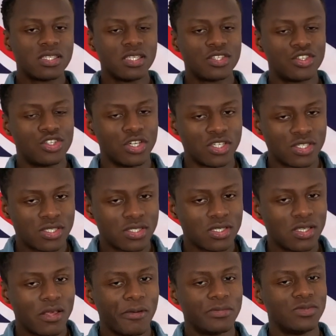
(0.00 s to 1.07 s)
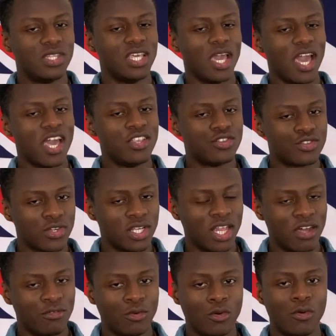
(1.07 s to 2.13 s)
is just the
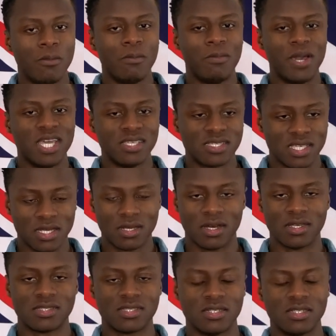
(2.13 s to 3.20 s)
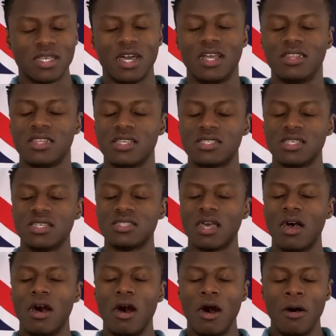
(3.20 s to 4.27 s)
entry-level basic custard and this is
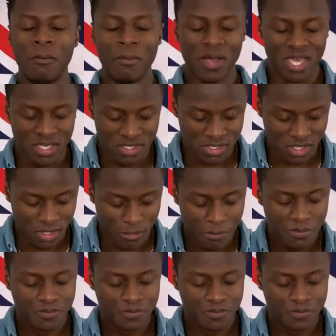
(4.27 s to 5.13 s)
amazing.